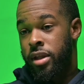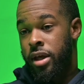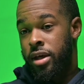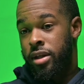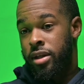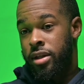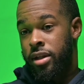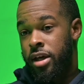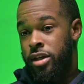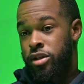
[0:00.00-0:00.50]

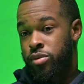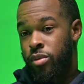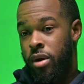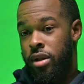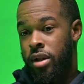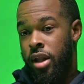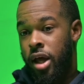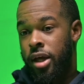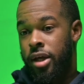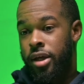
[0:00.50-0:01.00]
And that's why
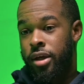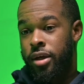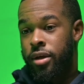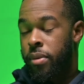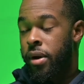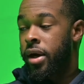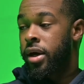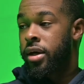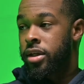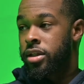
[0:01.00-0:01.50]
like
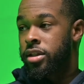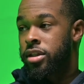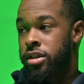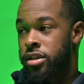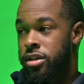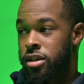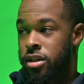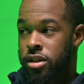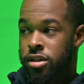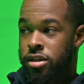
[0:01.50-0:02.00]
paying
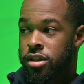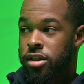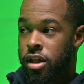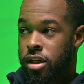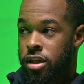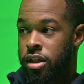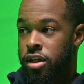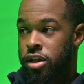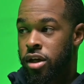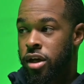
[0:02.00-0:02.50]
attention and
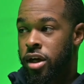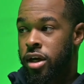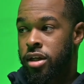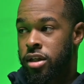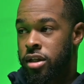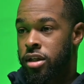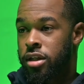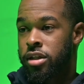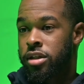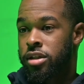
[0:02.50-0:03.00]
studying your
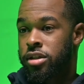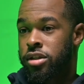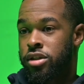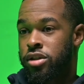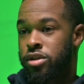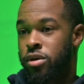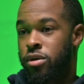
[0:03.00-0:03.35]
analytics is so